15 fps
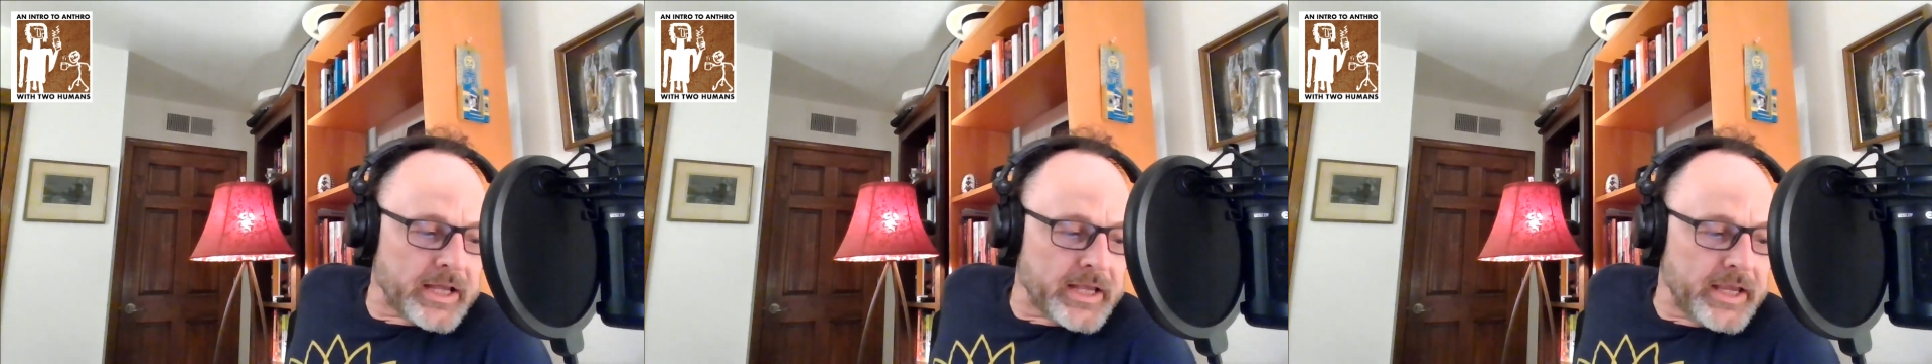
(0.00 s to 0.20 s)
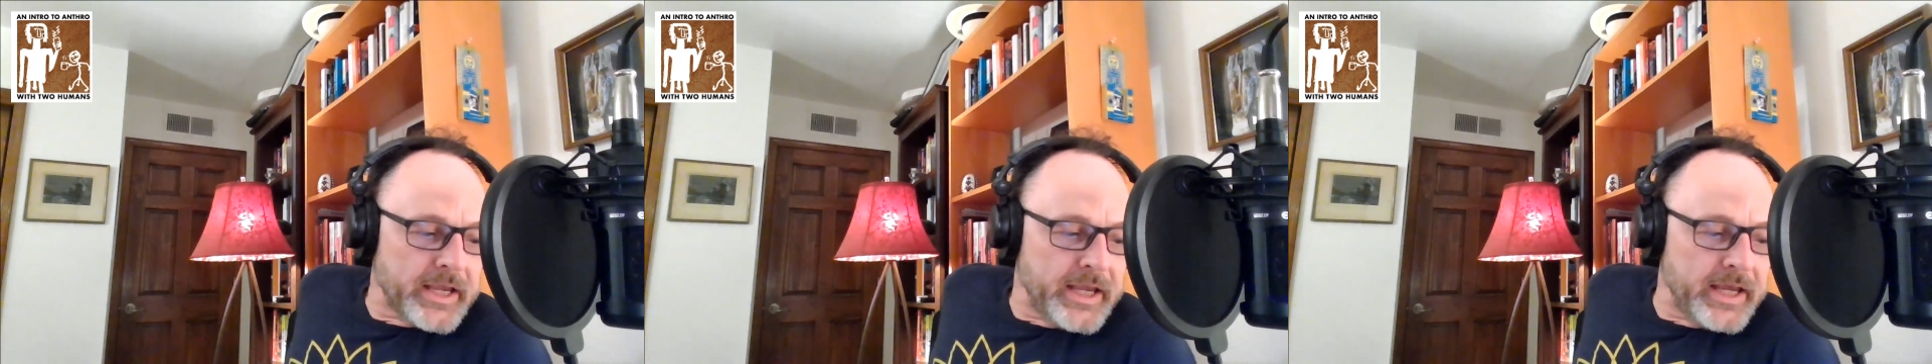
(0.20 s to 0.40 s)

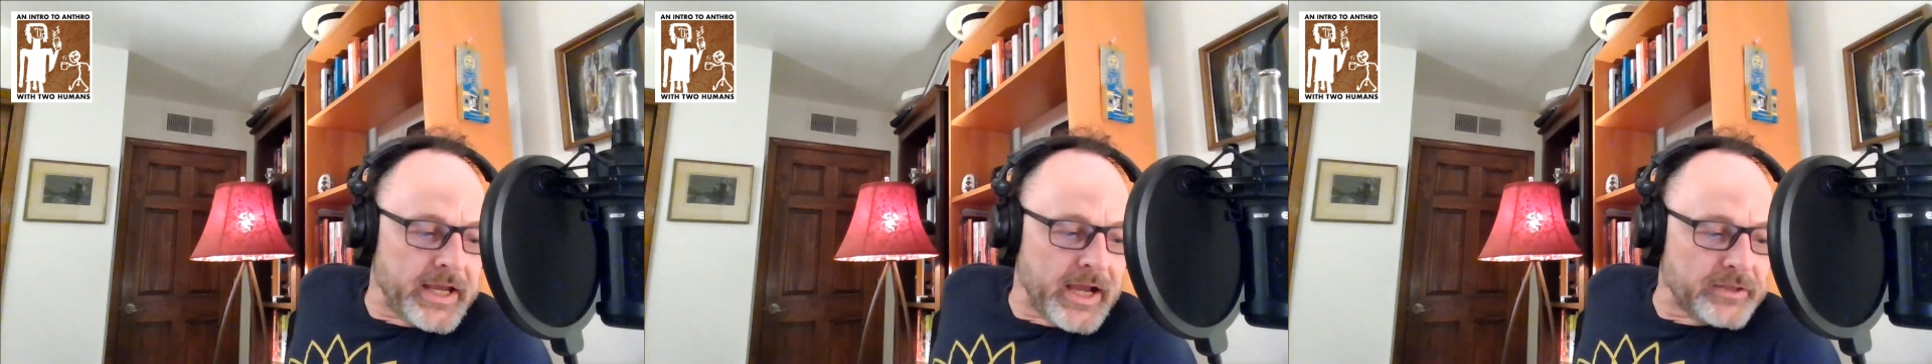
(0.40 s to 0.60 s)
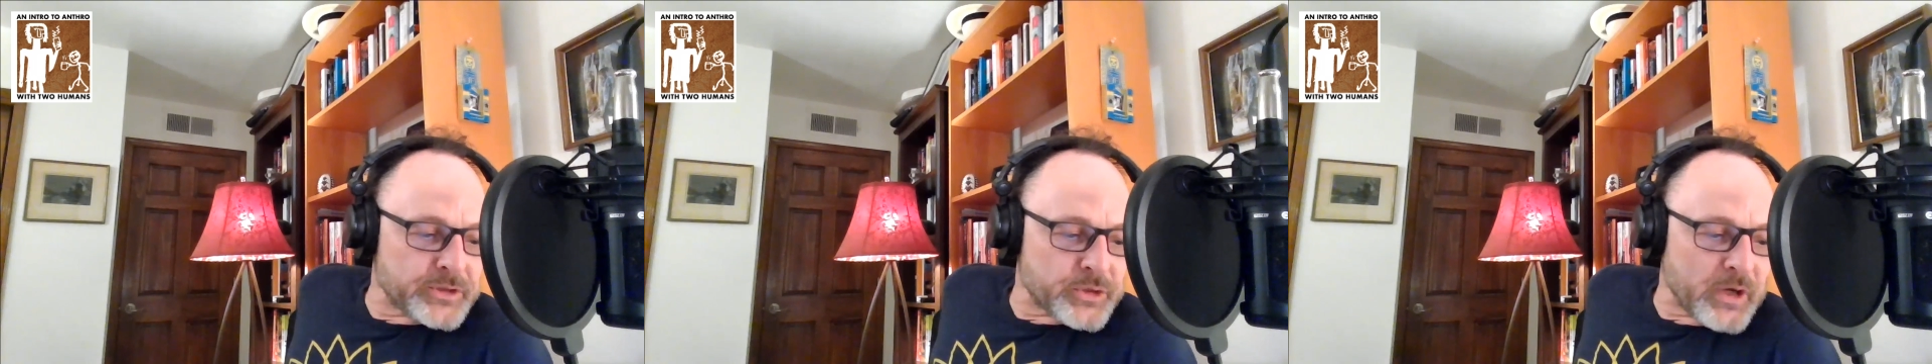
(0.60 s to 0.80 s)
he
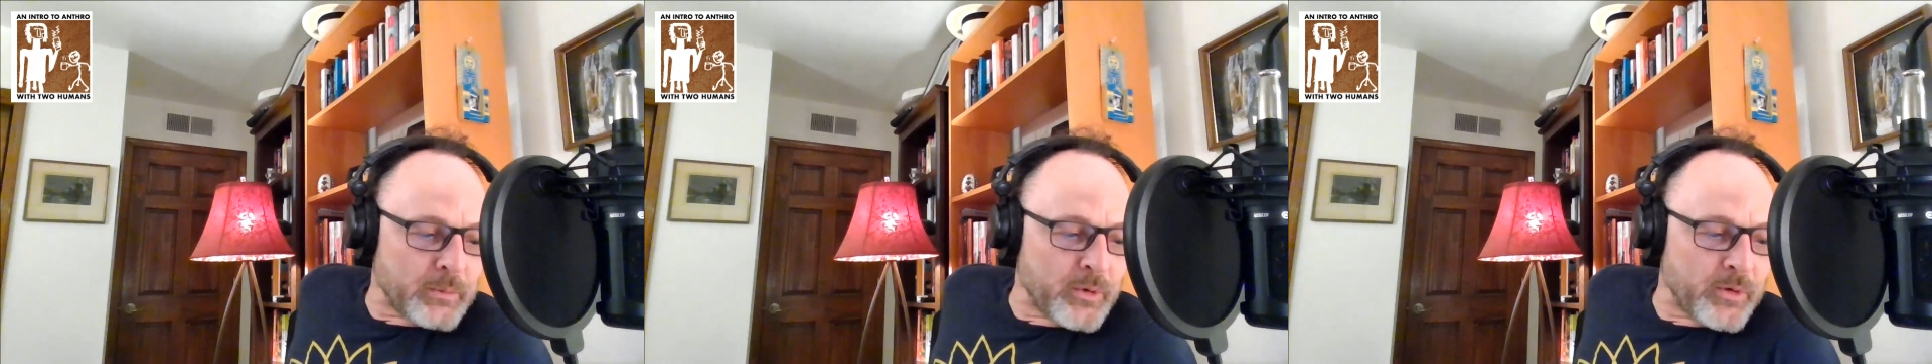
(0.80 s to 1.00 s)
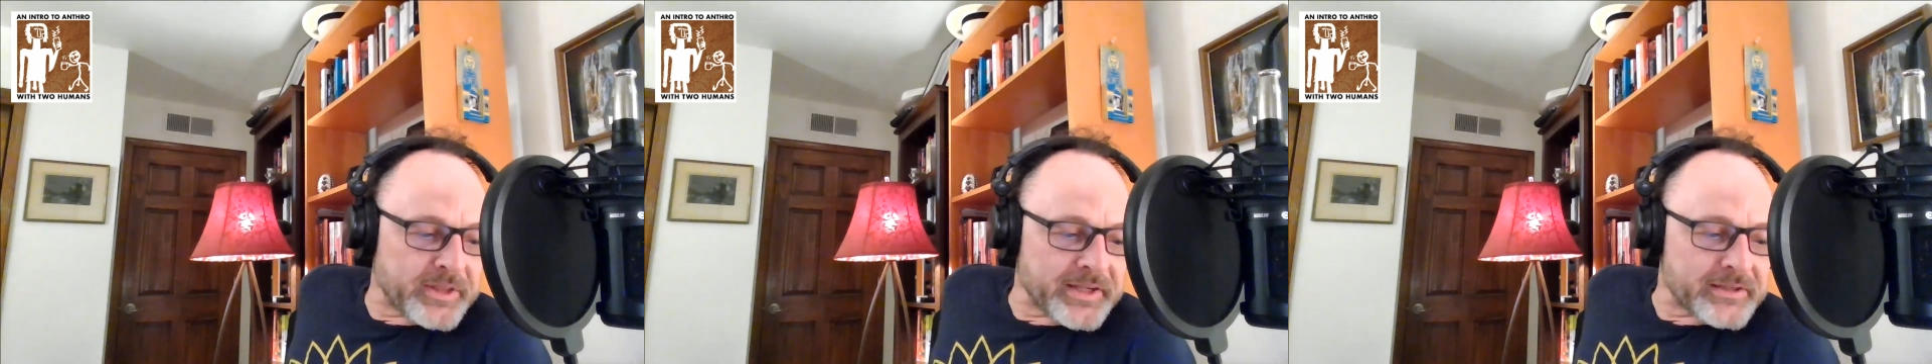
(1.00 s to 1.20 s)
got in
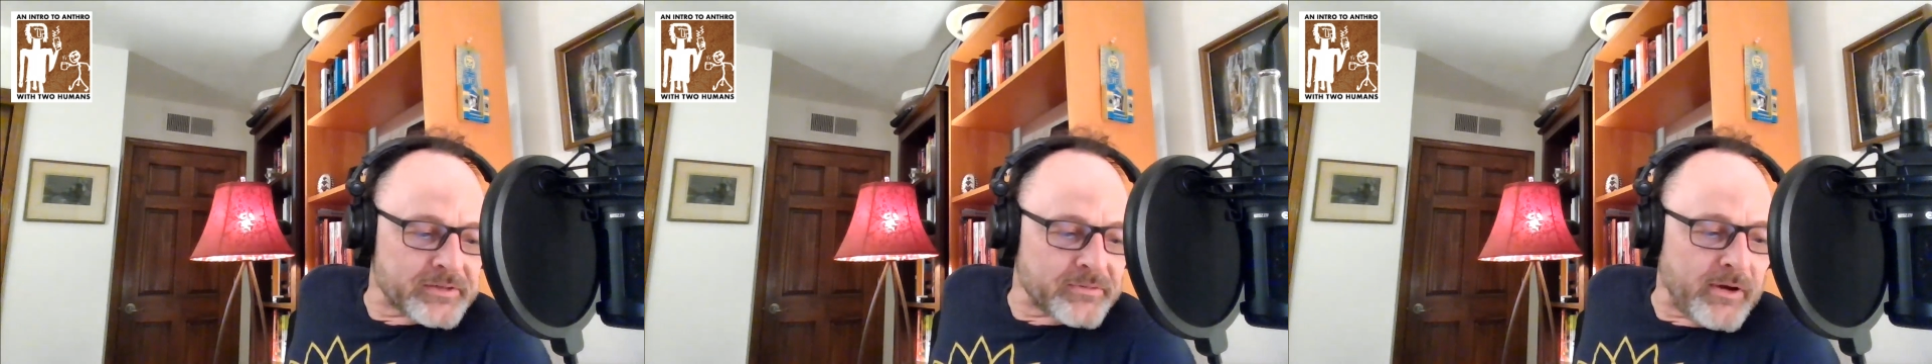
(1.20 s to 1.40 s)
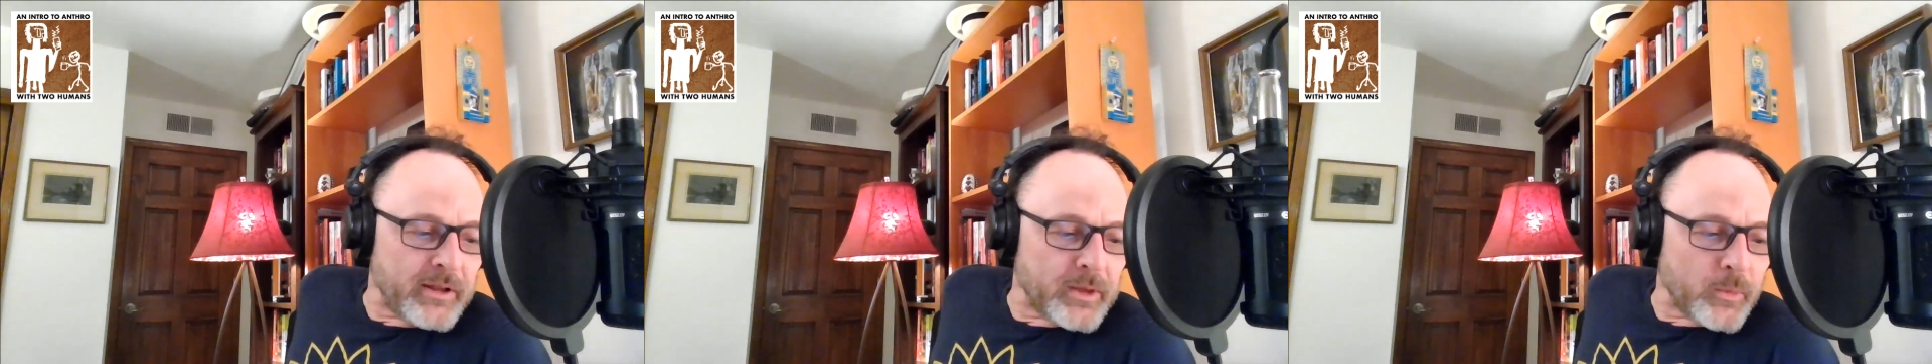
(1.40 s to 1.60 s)
trouble with his
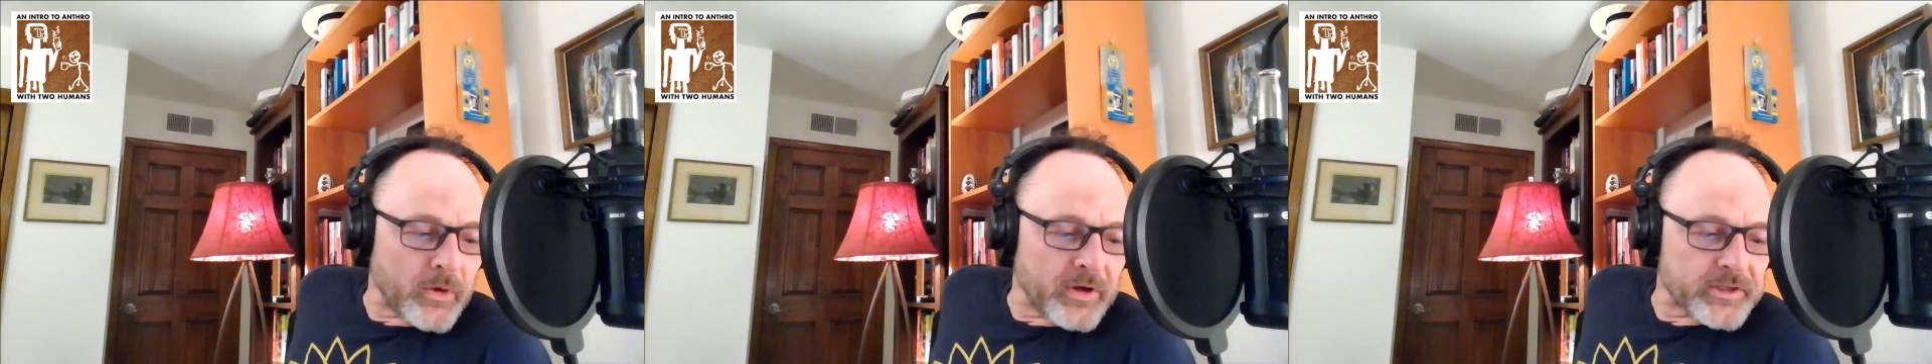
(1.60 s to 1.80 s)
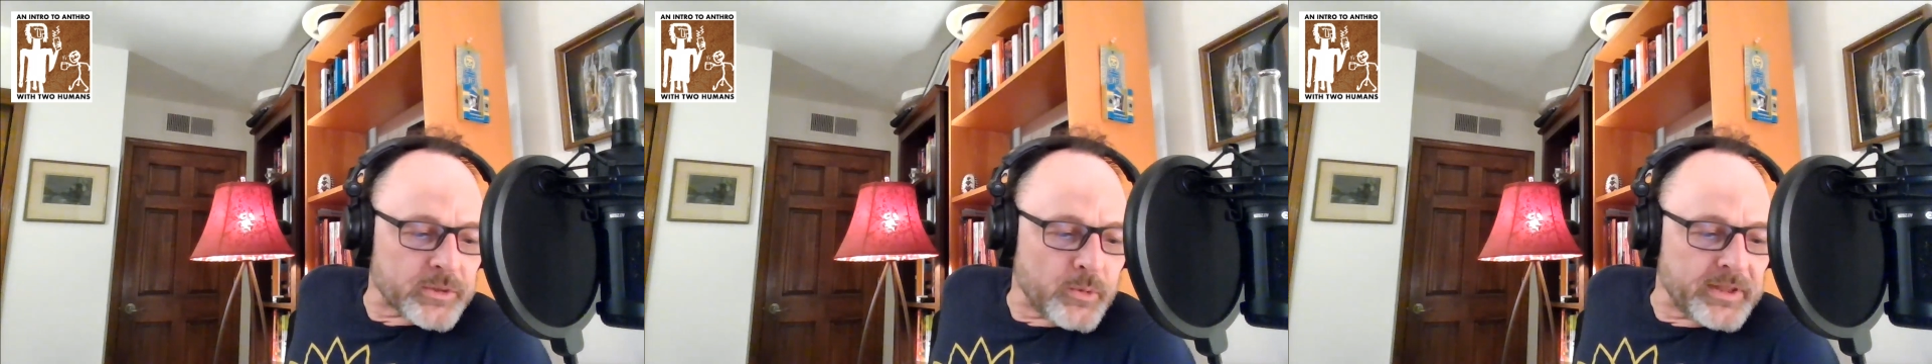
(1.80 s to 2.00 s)

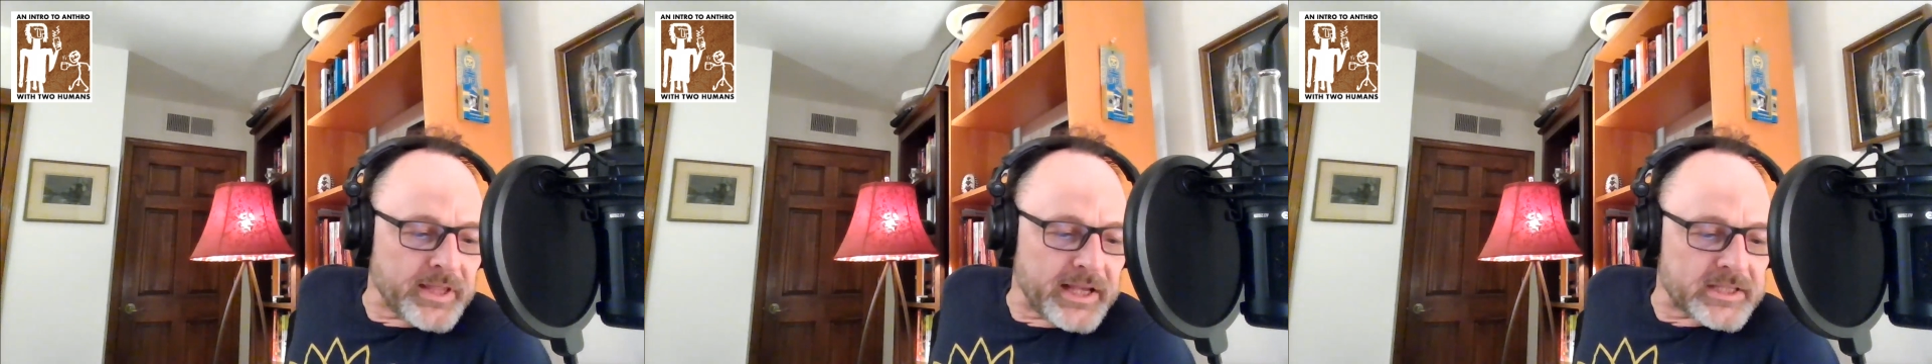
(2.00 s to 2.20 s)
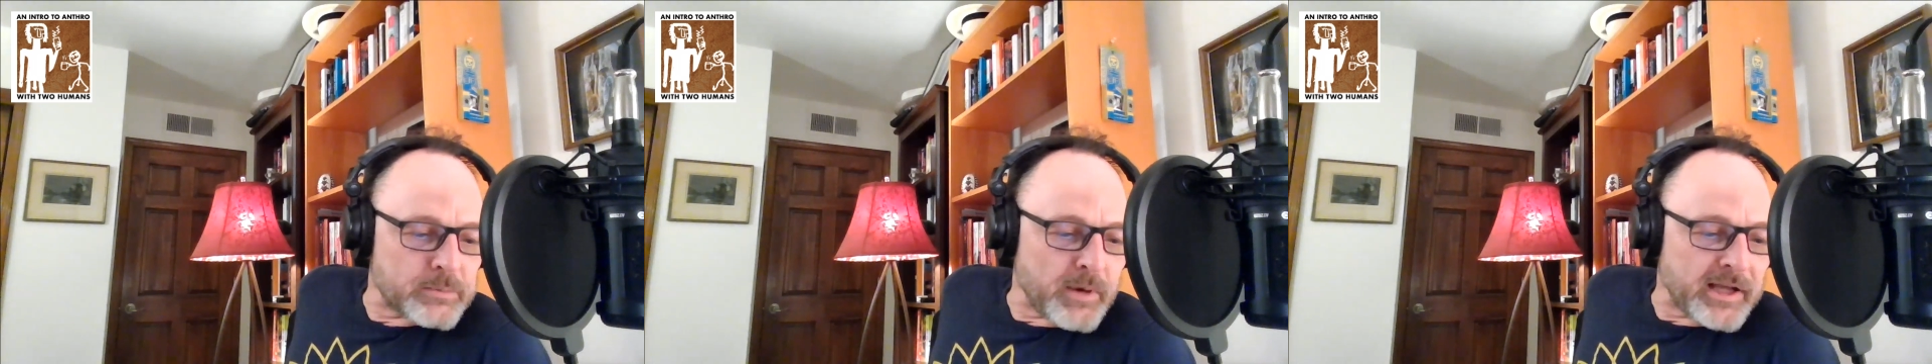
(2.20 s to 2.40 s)
followers when
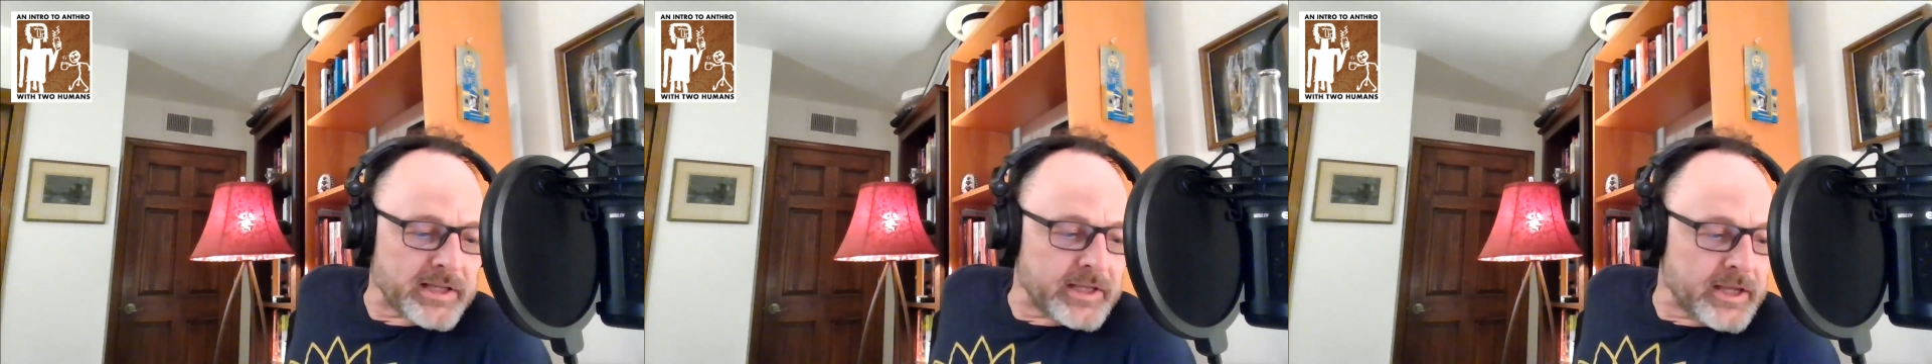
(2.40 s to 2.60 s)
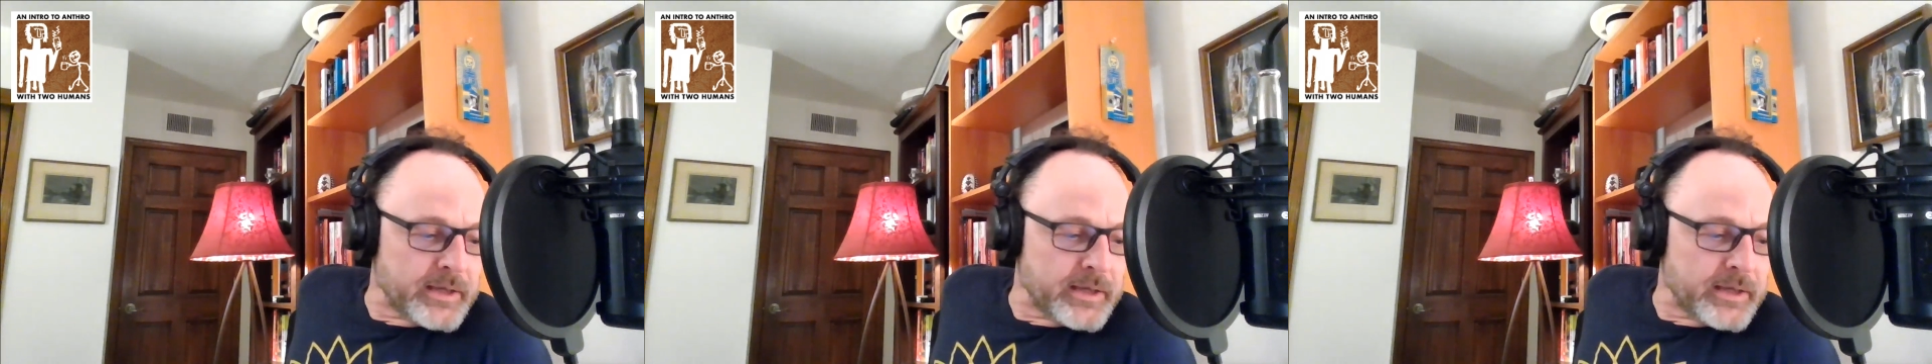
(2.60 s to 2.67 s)
they spotted